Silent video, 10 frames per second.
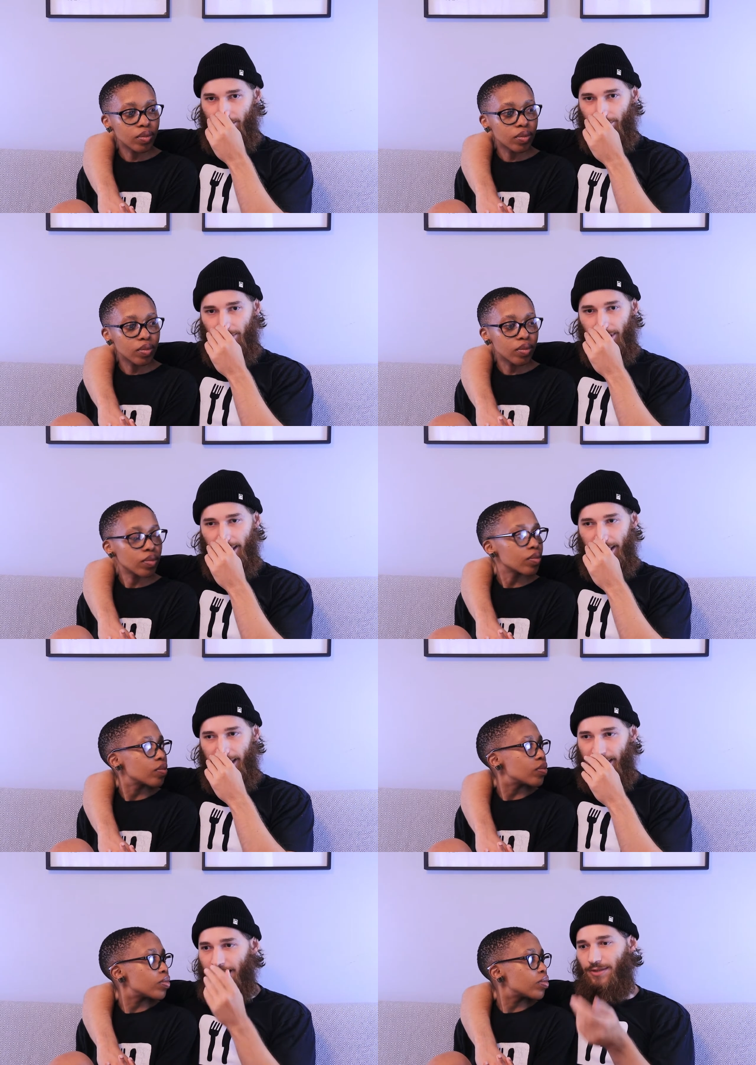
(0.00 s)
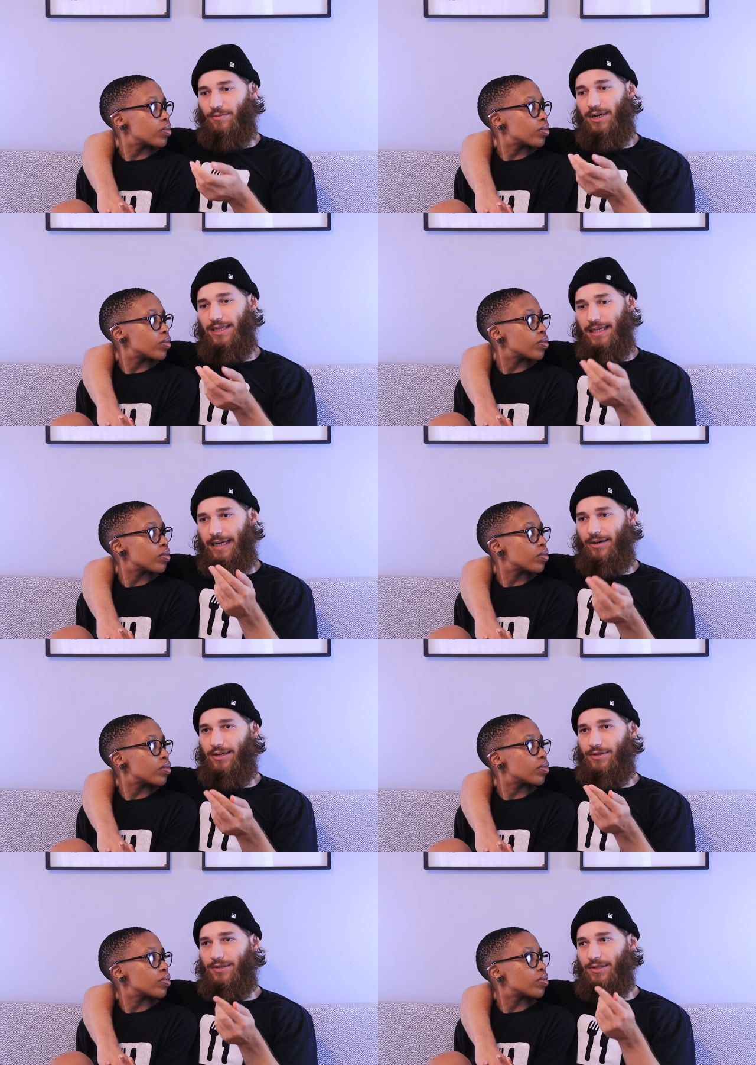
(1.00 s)
Speaker 1: too where, and this is why the
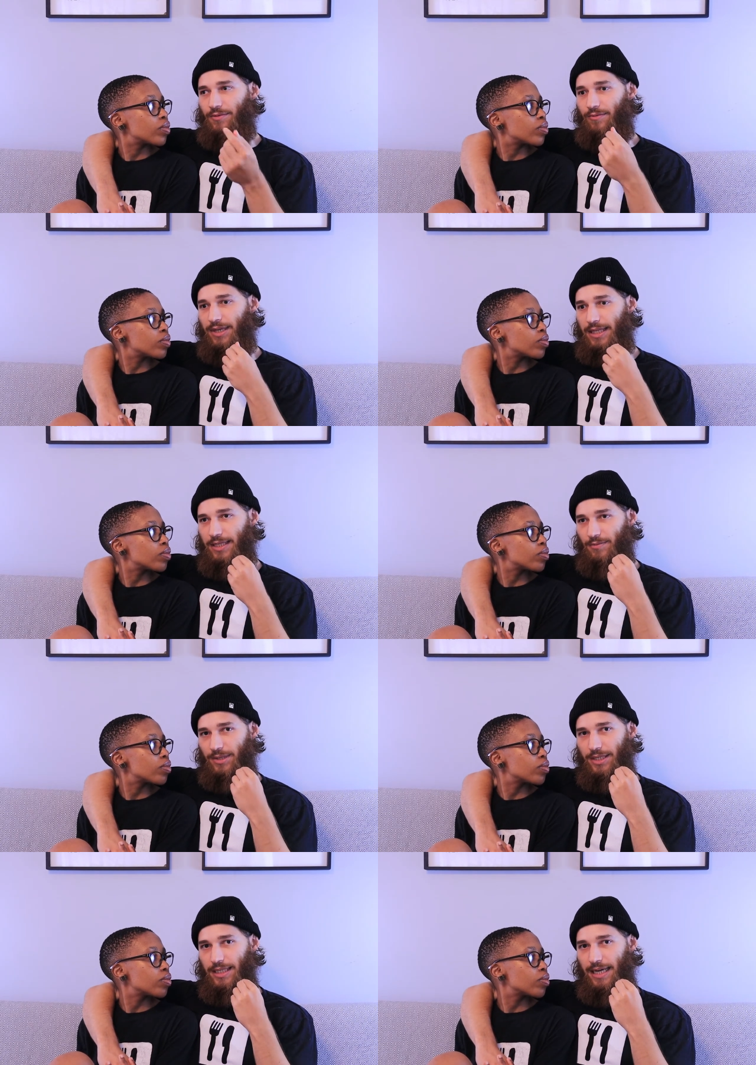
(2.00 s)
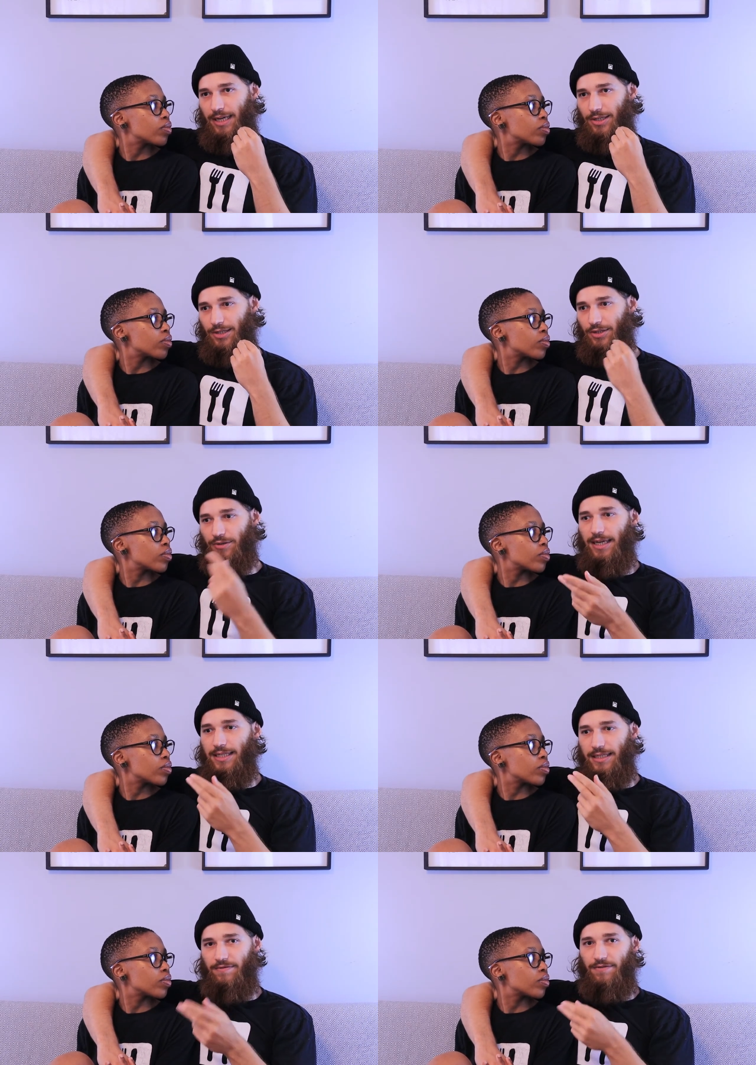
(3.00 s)
character is the one that is willing to actually try
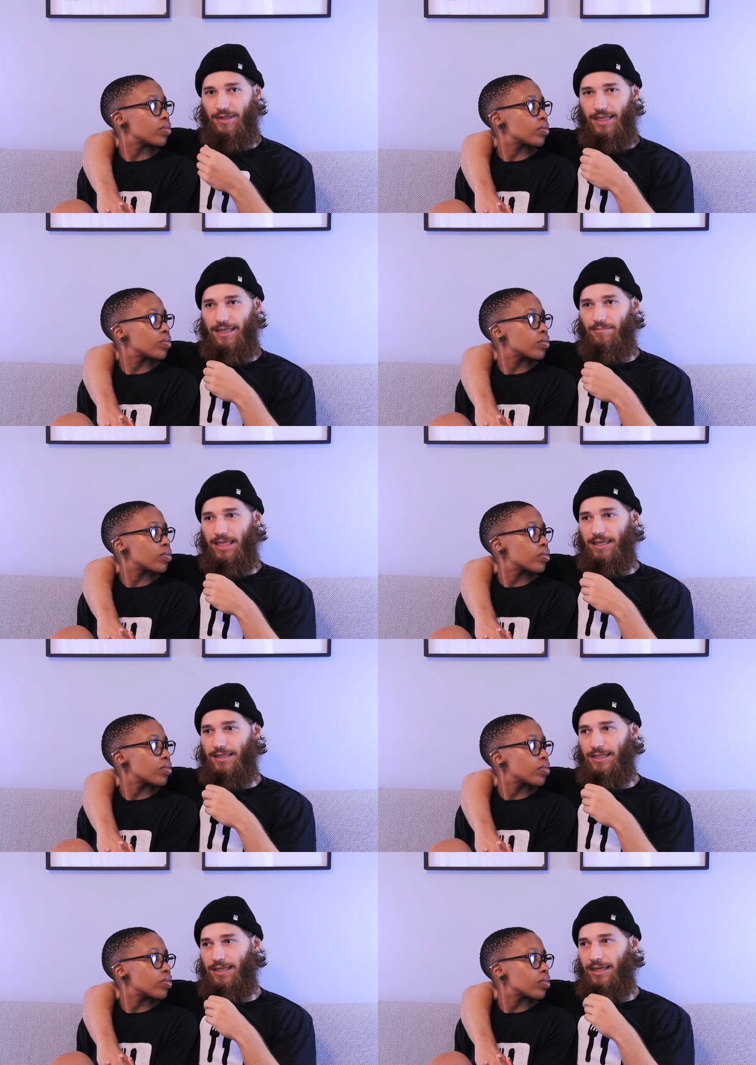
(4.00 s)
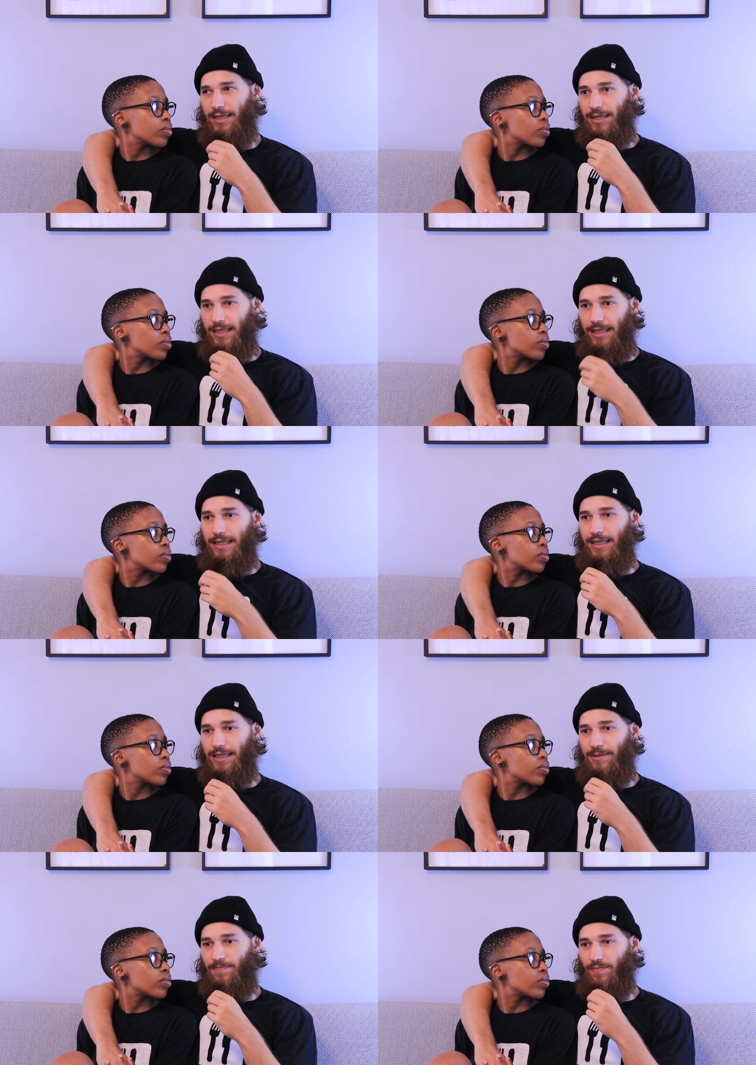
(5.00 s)
a different thing, because
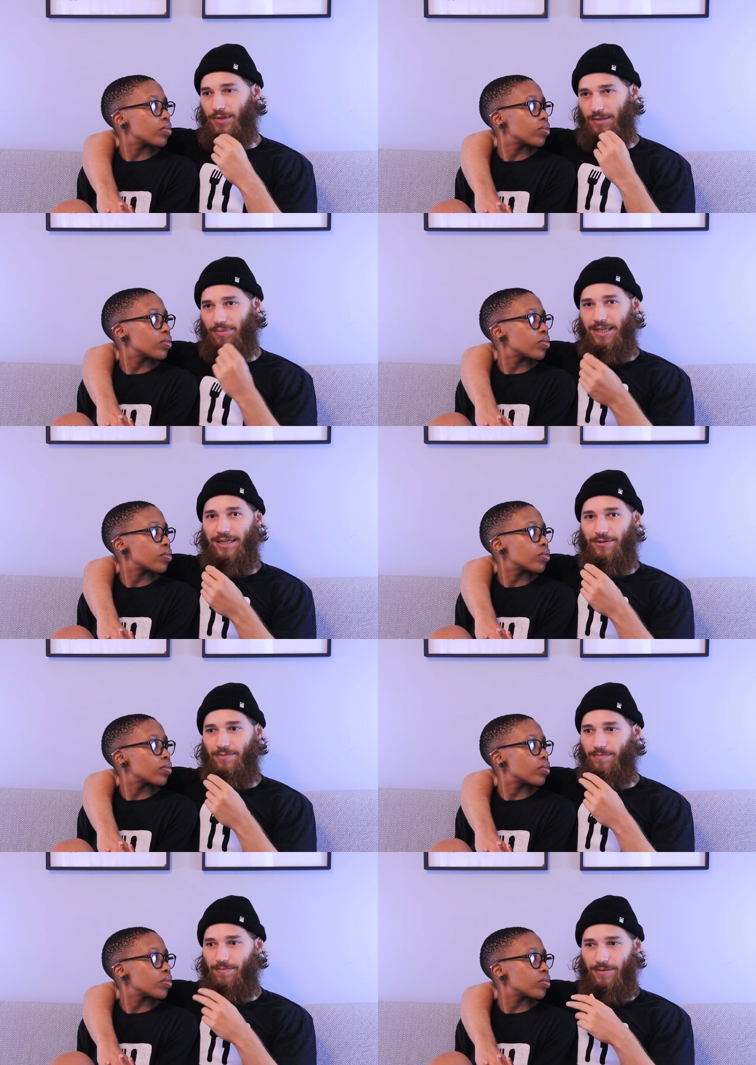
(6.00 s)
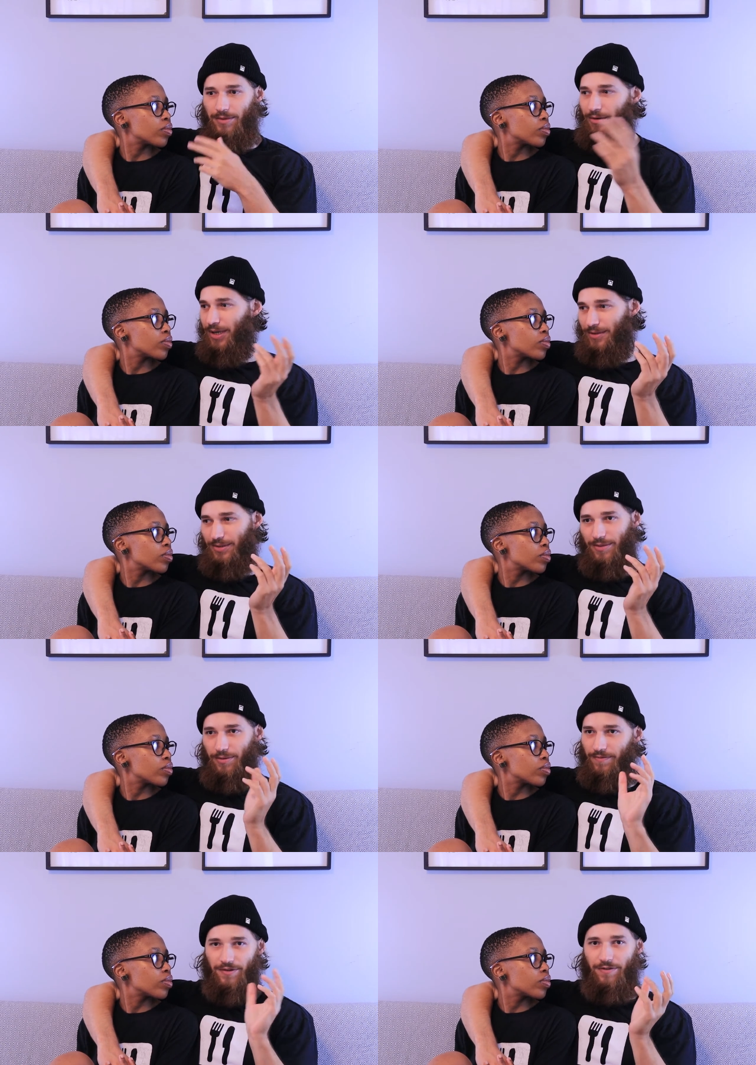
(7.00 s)
he was a player. No other,
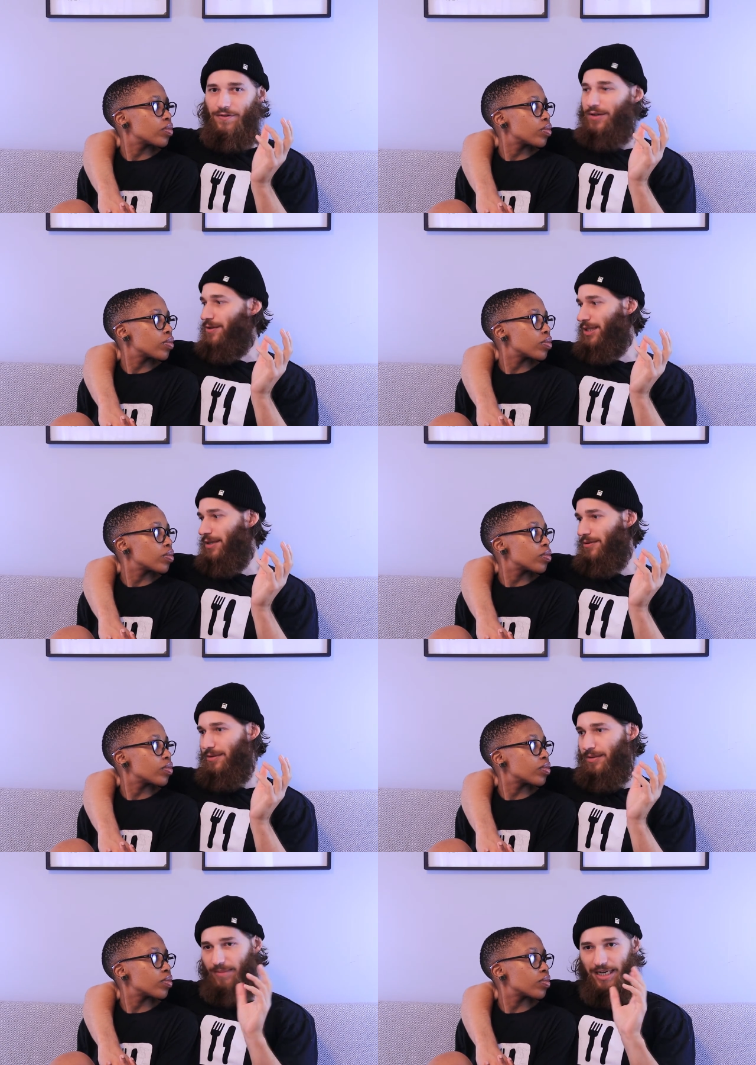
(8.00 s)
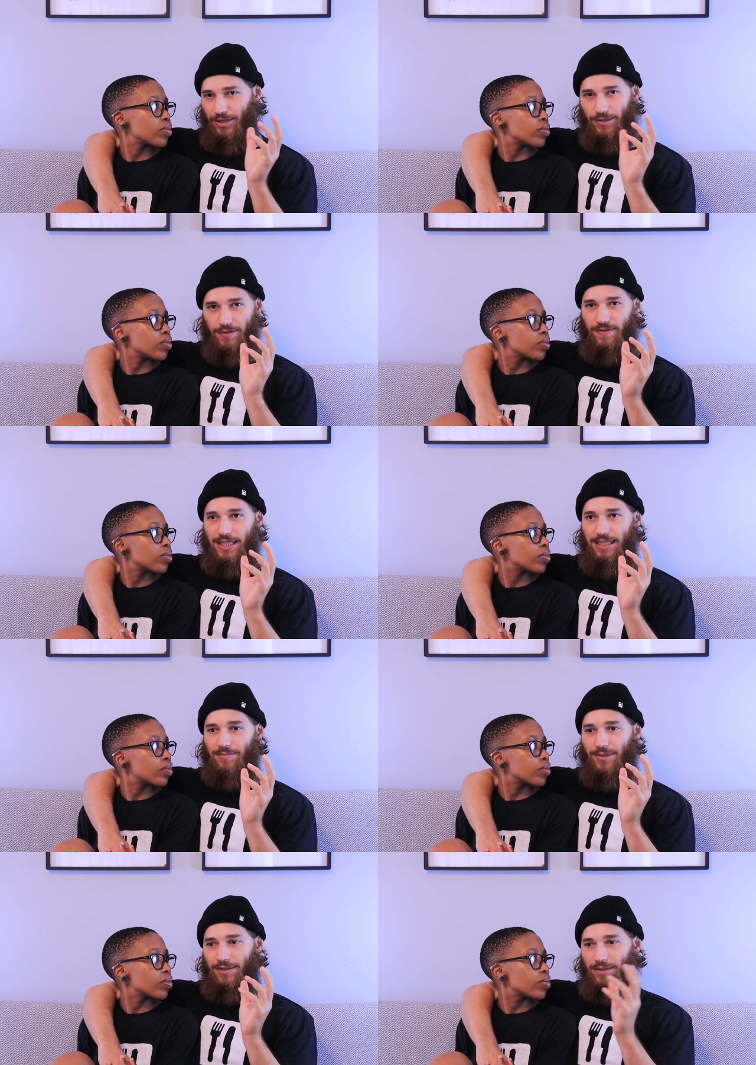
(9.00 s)
or very few other general, the managers of
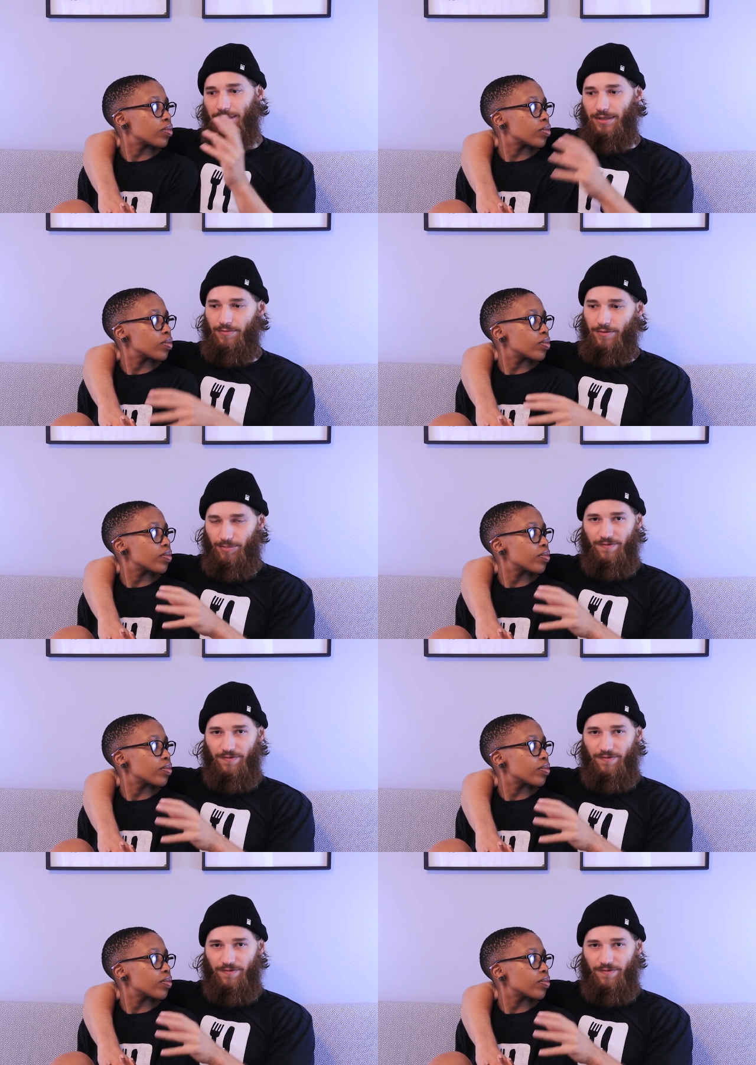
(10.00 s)
teams were